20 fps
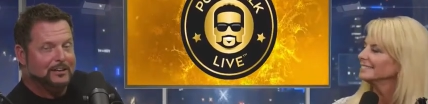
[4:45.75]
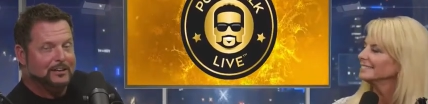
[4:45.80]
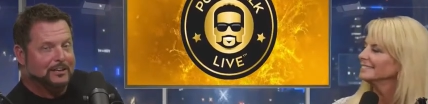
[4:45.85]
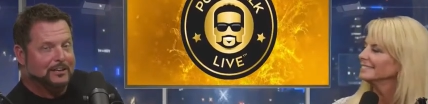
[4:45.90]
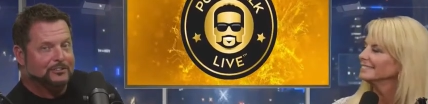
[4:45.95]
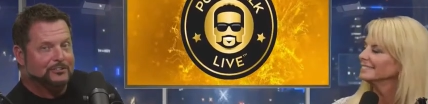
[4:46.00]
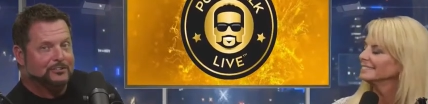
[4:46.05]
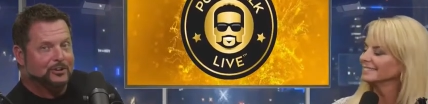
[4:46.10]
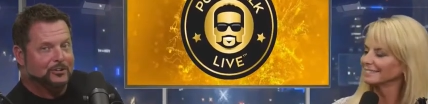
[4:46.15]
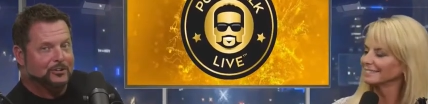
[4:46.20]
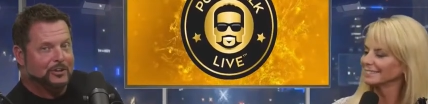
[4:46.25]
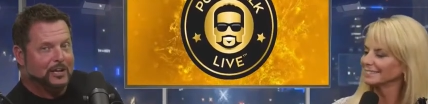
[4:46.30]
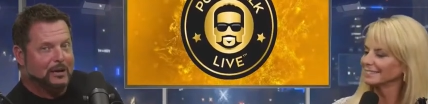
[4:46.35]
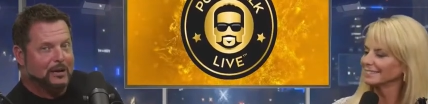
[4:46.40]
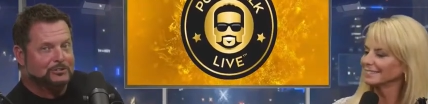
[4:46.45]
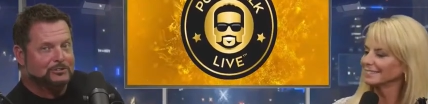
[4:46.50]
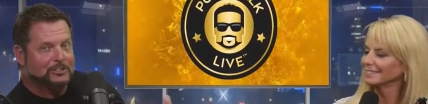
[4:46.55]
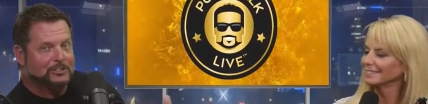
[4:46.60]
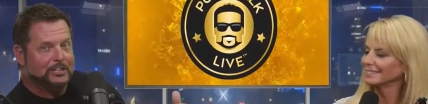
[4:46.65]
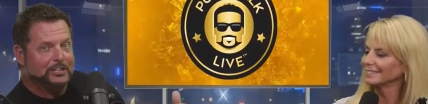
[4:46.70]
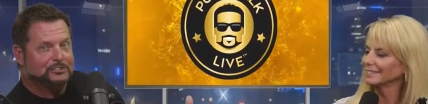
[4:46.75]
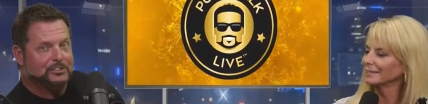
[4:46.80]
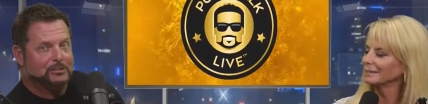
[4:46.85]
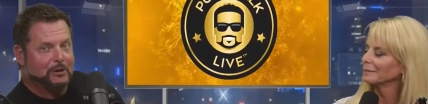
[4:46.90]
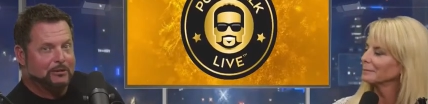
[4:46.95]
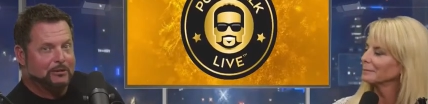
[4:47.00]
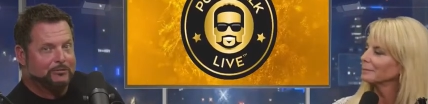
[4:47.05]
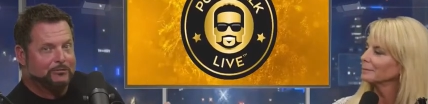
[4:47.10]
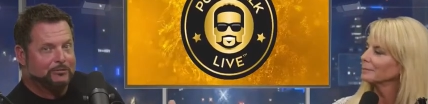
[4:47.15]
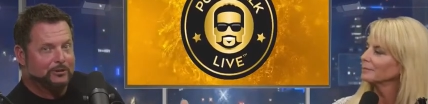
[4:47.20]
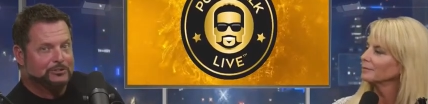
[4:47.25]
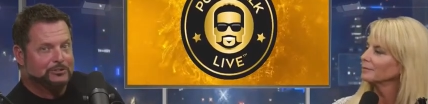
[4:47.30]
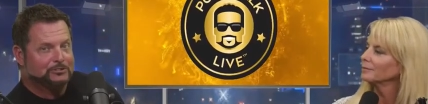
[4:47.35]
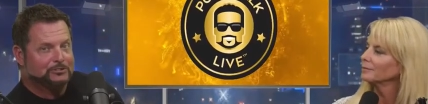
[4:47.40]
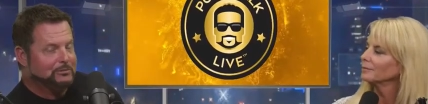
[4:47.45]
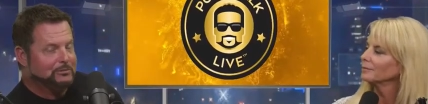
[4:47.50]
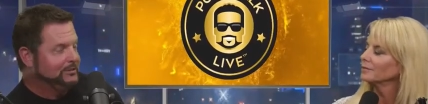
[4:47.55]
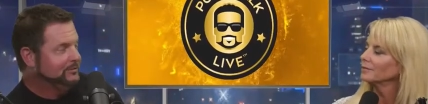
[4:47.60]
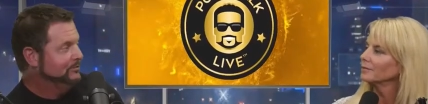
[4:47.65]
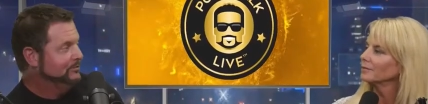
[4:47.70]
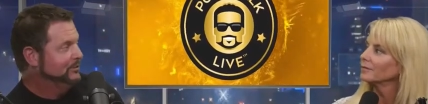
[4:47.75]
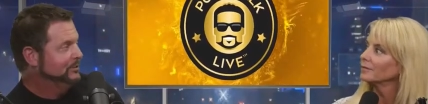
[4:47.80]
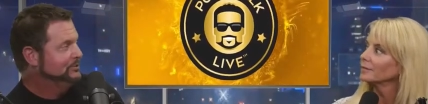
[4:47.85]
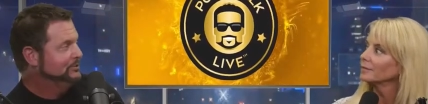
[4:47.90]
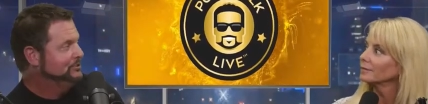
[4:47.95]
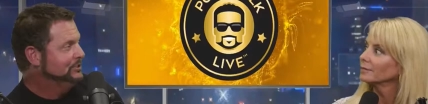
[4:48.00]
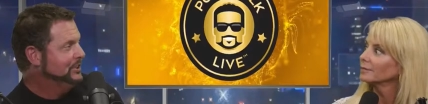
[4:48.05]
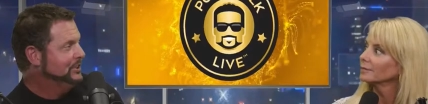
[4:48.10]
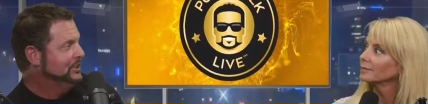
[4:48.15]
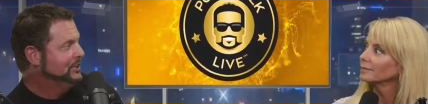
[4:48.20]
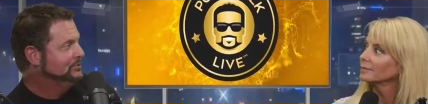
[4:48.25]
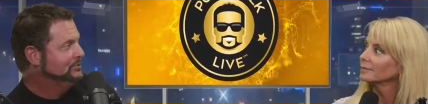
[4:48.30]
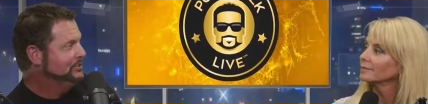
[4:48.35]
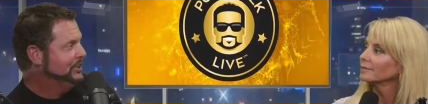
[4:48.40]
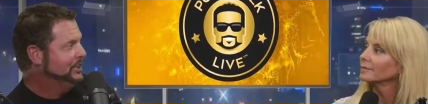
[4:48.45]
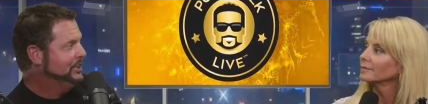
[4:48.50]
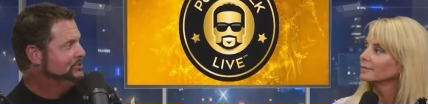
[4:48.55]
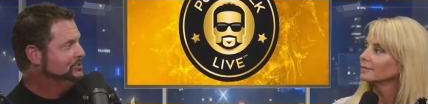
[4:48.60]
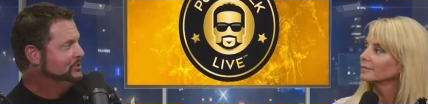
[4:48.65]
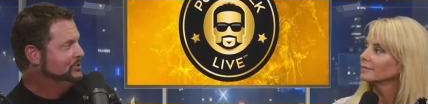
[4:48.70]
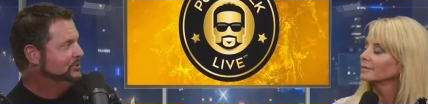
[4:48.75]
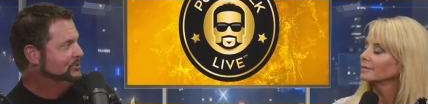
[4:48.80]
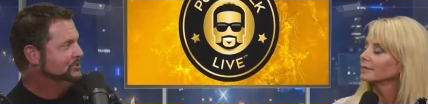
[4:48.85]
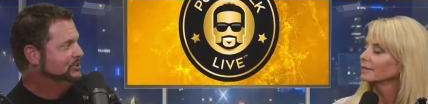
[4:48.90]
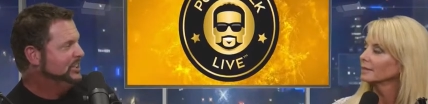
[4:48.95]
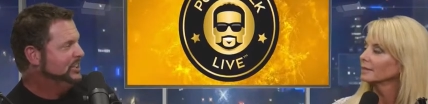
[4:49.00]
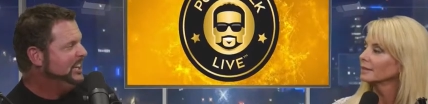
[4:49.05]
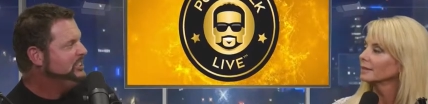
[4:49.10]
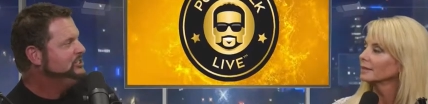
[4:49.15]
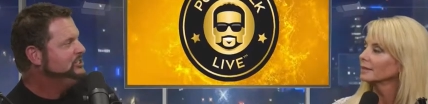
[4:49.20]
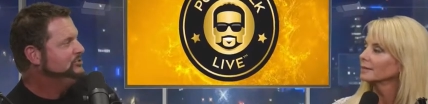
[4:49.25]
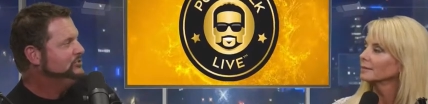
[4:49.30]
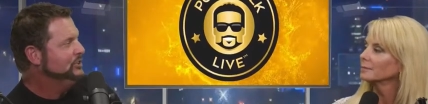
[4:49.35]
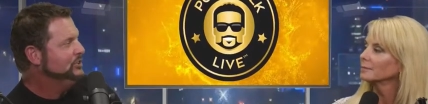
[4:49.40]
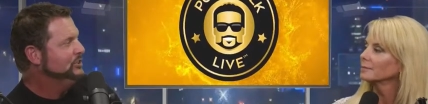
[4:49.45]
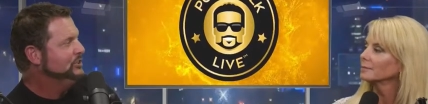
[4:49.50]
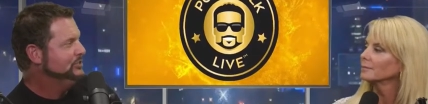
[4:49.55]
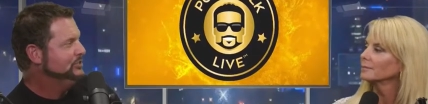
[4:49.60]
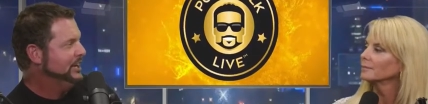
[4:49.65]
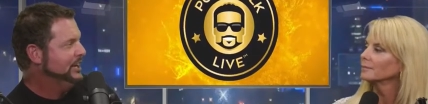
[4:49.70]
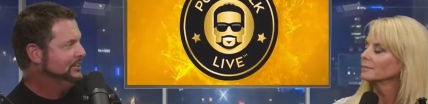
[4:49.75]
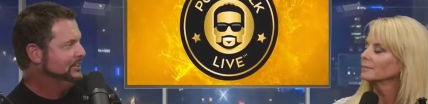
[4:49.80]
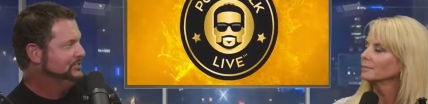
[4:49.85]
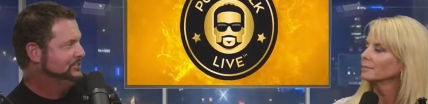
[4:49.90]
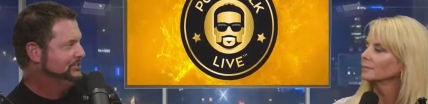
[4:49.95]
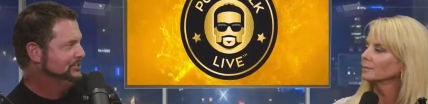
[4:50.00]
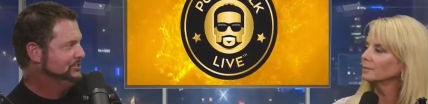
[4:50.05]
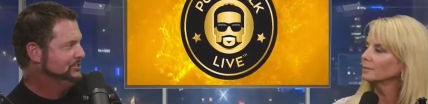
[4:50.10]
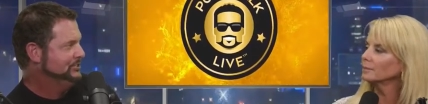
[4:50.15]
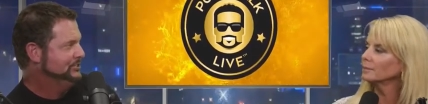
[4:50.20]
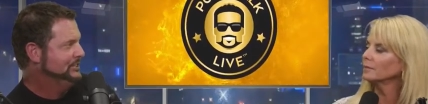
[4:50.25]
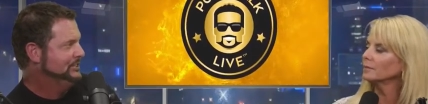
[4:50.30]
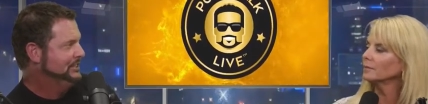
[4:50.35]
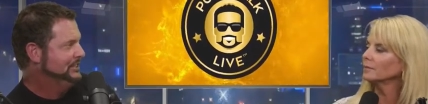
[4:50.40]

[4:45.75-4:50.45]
Speaker 1: And so then I was stationed. My first, my first uh, station was Kingsville, Texas. Mm.